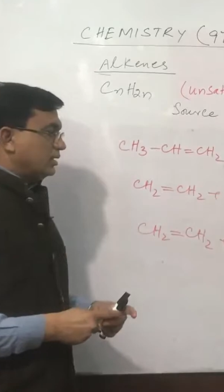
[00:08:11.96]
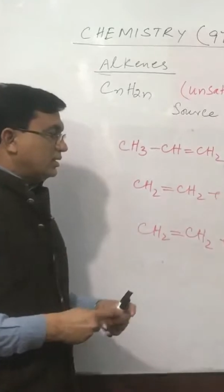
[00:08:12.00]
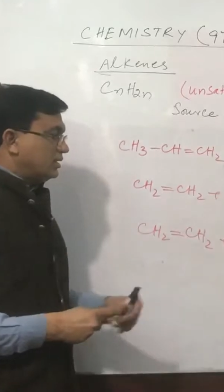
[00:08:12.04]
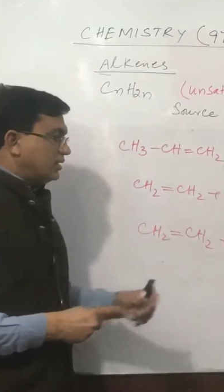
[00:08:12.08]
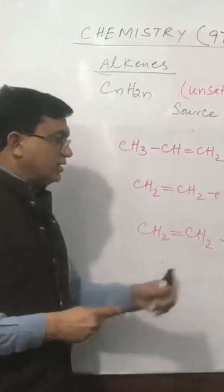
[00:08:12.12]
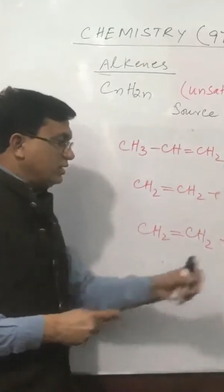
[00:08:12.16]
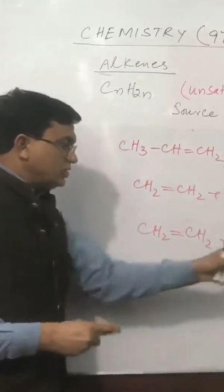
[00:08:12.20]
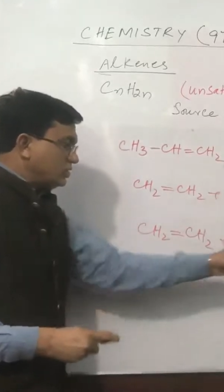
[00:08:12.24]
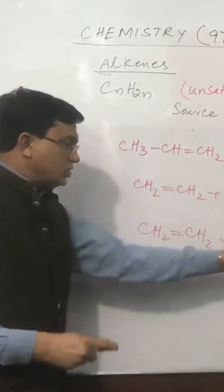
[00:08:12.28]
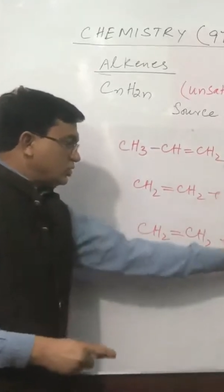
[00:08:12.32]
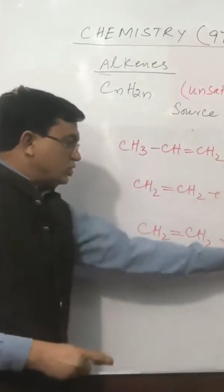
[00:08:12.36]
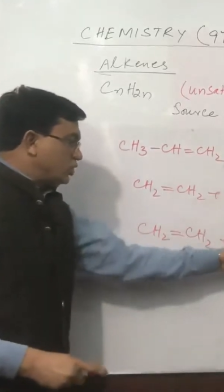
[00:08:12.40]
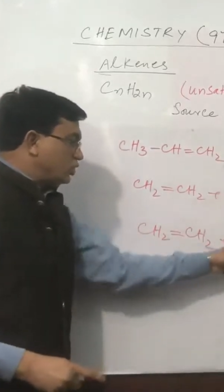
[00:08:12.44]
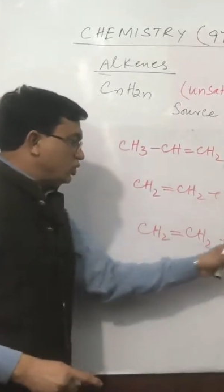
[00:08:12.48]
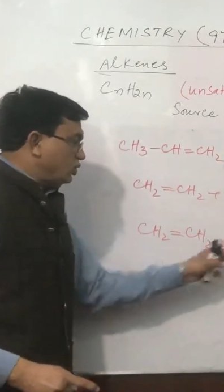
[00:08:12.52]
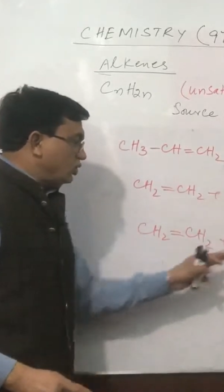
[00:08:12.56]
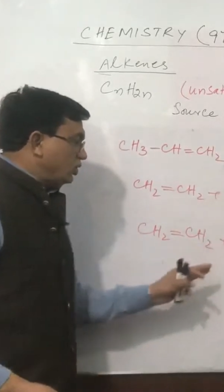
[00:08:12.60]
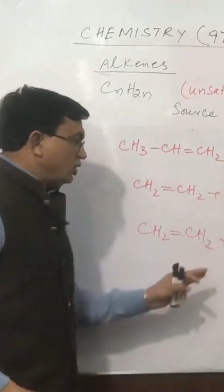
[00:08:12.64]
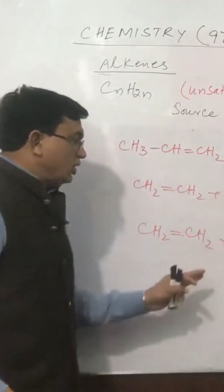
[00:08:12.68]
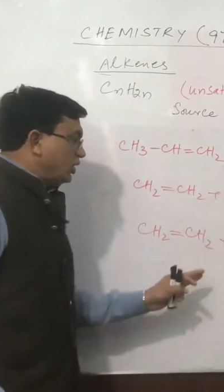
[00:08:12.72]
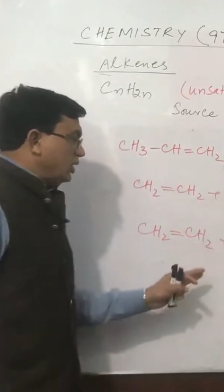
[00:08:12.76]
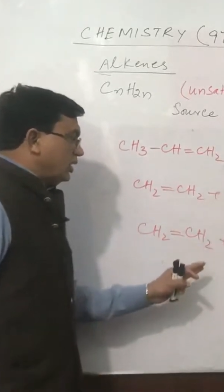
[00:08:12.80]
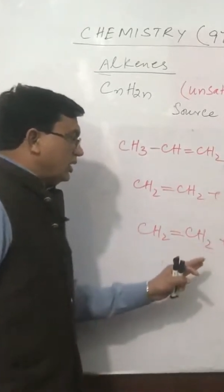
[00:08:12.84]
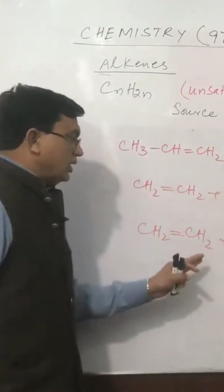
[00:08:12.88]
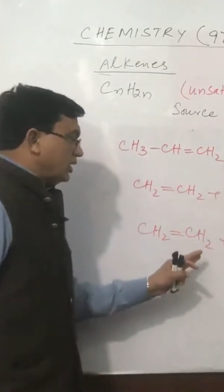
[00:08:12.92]
This
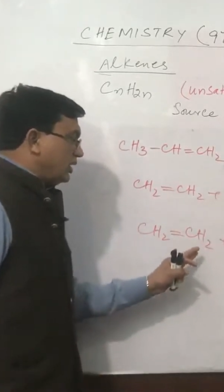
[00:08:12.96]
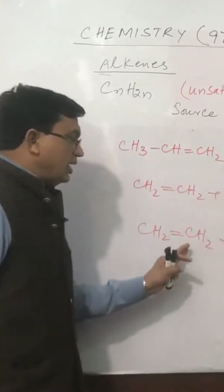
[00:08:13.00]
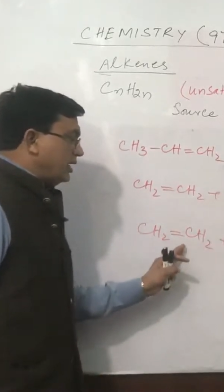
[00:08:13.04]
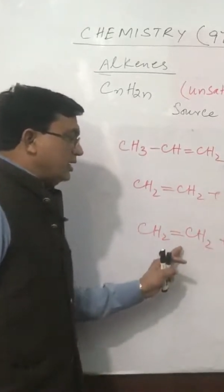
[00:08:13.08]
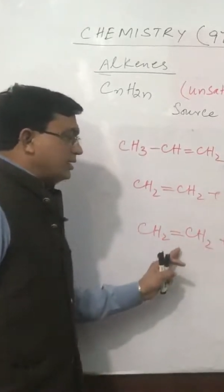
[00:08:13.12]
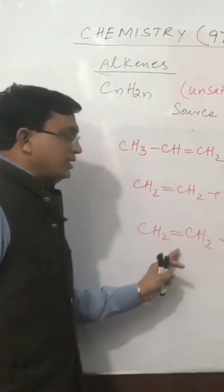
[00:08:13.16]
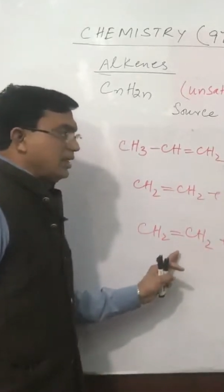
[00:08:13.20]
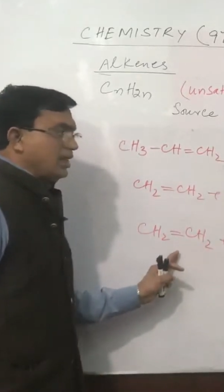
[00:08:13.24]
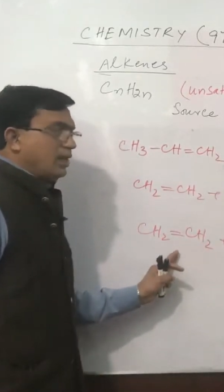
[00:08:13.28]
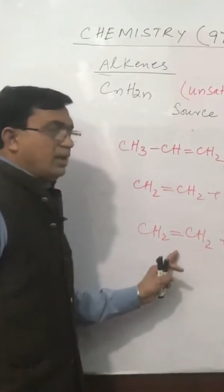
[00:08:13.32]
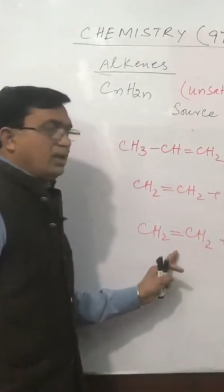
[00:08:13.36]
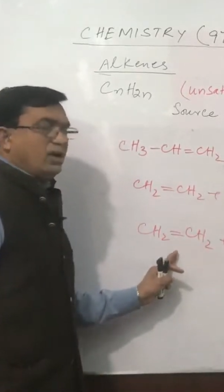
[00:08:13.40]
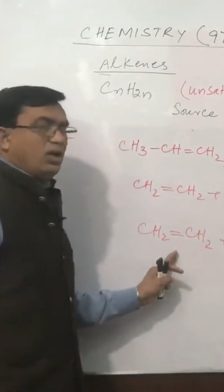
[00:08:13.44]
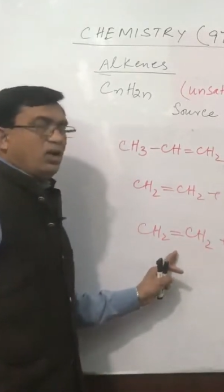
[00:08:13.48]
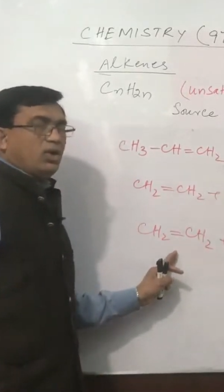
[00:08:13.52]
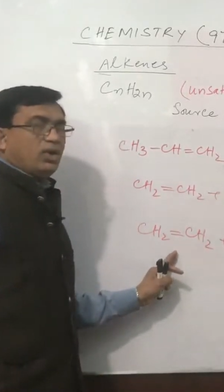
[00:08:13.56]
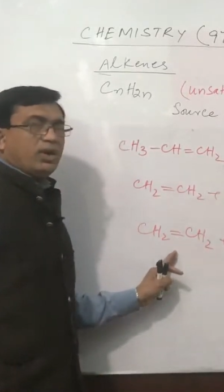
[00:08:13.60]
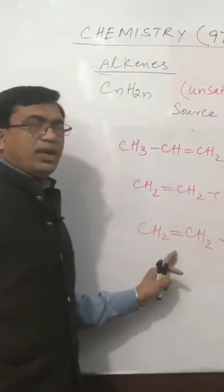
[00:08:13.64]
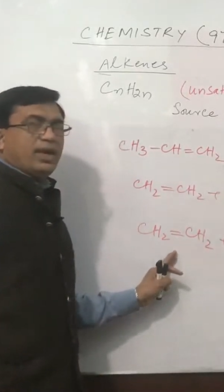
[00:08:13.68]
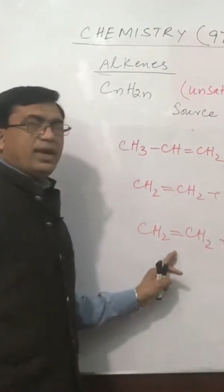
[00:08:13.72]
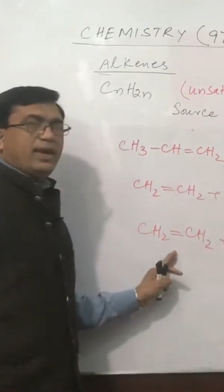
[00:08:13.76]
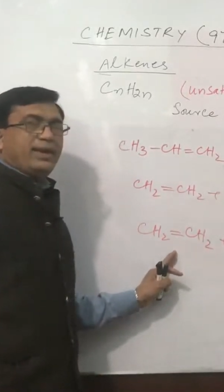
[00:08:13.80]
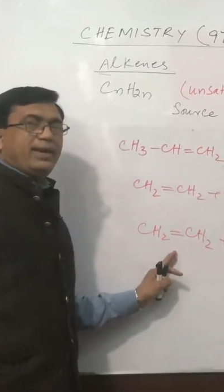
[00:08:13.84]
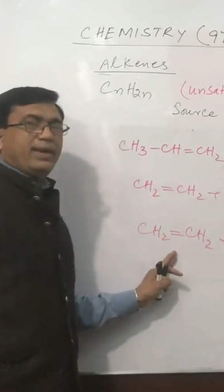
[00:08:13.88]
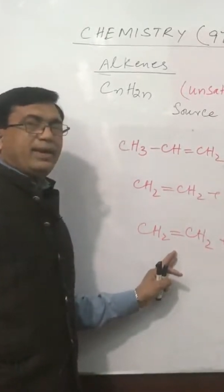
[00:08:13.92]
shows that the
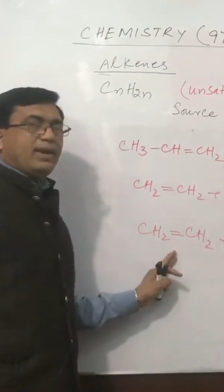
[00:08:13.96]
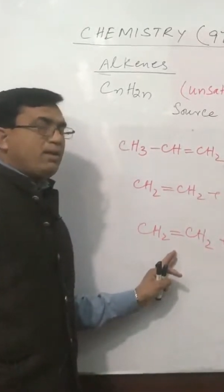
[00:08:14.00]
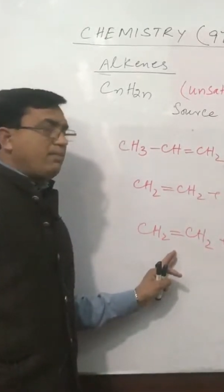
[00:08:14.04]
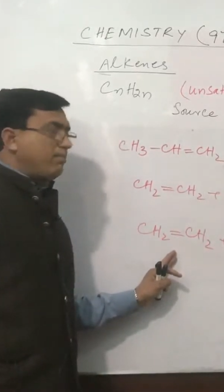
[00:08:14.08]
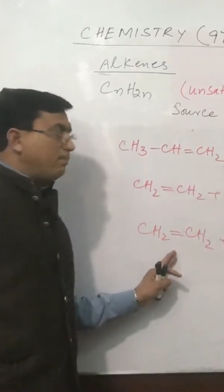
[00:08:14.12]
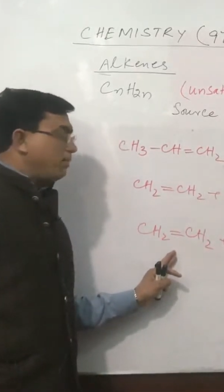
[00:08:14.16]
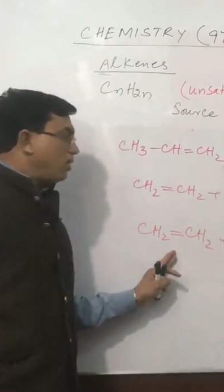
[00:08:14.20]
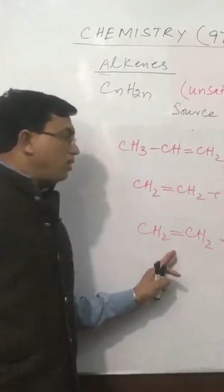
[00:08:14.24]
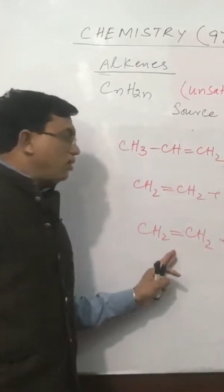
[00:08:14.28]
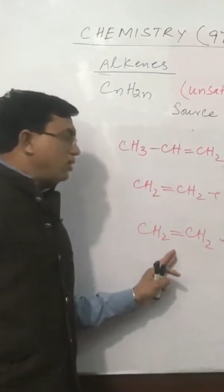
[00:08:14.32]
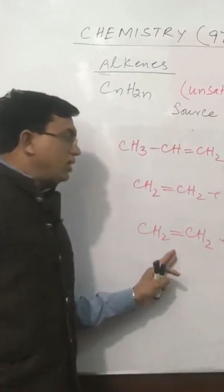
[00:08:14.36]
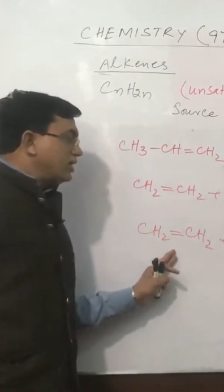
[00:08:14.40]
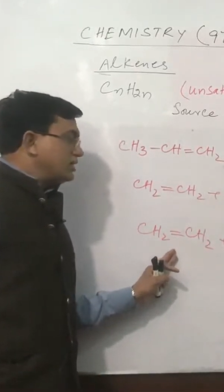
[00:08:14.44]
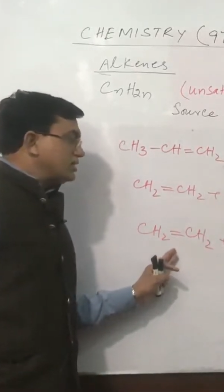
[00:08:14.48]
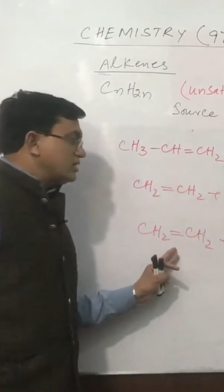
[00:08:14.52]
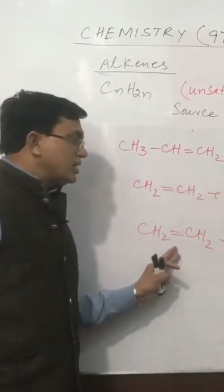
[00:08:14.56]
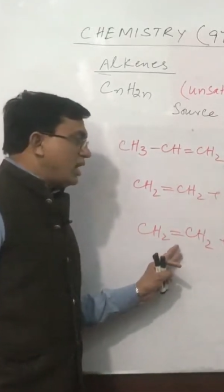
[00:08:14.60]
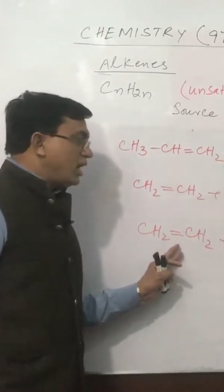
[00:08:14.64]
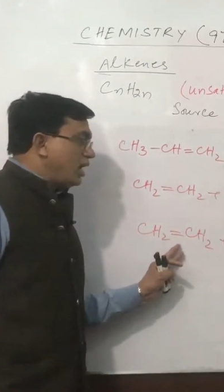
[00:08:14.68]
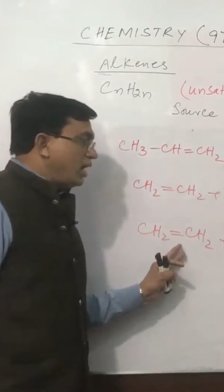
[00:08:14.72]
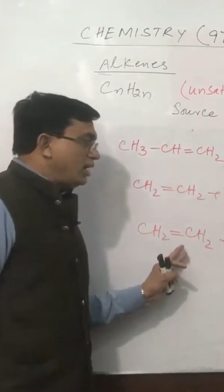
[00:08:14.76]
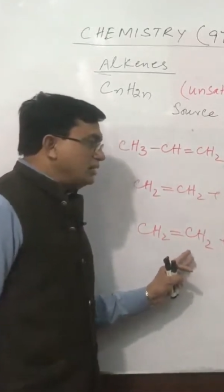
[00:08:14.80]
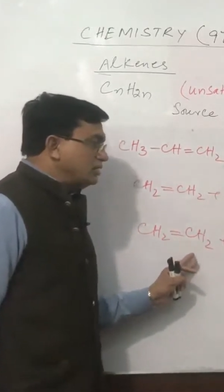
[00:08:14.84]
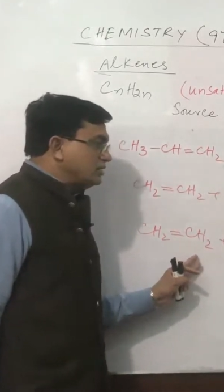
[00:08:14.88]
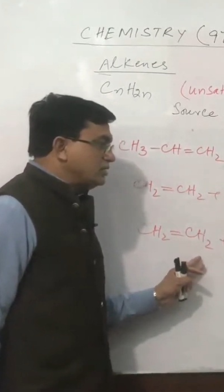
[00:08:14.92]
organic compound is
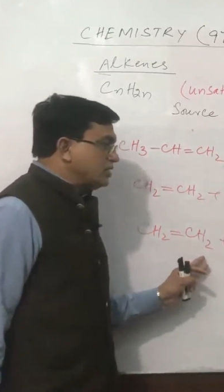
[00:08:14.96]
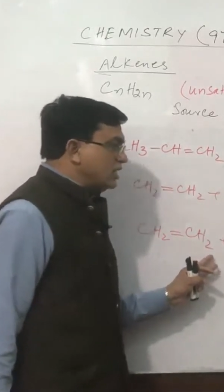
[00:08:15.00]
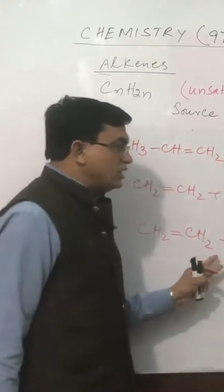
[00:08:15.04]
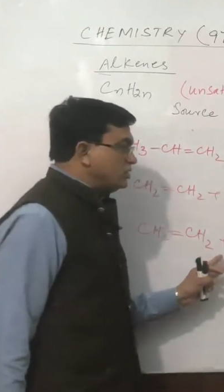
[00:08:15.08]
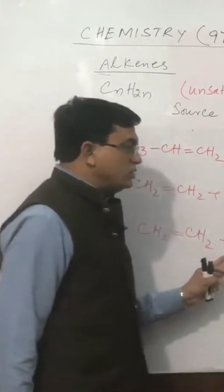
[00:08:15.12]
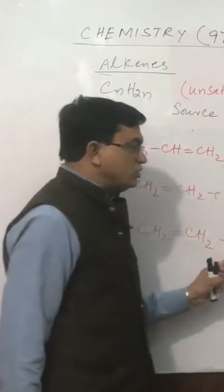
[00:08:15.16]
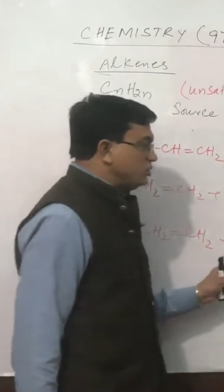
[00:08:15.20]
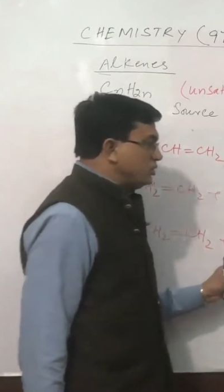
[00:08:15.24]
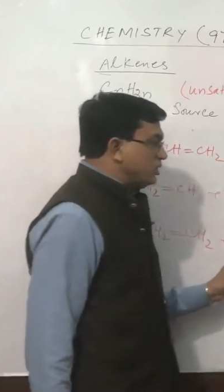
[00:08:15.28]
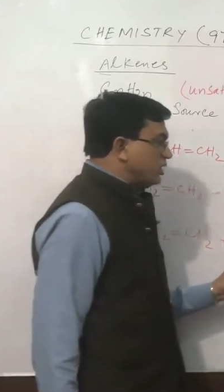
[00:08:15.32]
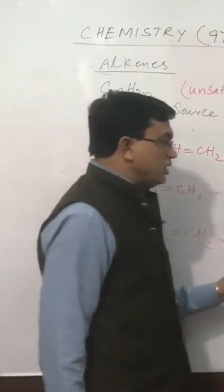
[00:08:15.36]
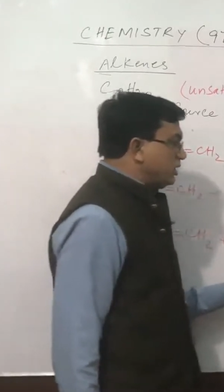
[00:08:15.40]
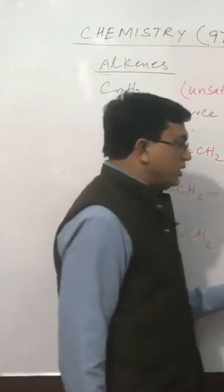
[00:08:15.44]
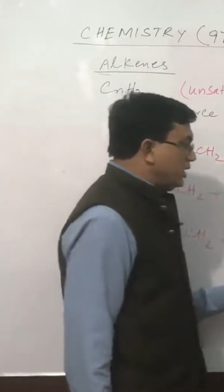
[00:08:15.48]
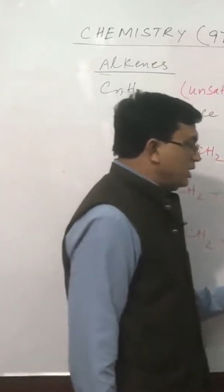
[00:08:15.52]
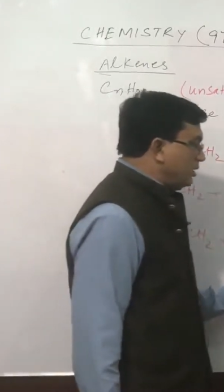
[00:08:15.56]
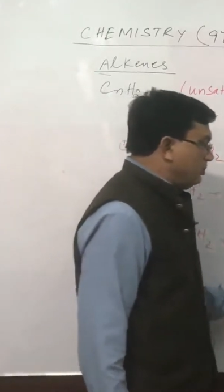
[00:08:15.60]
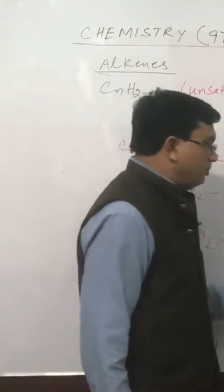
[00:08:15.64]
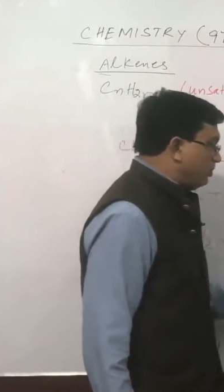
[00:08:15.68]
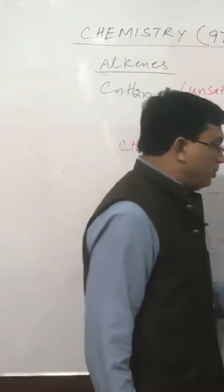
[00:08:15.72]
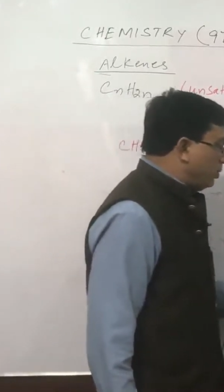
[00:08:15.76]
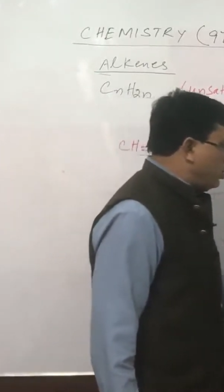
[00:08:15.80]
unsaturated,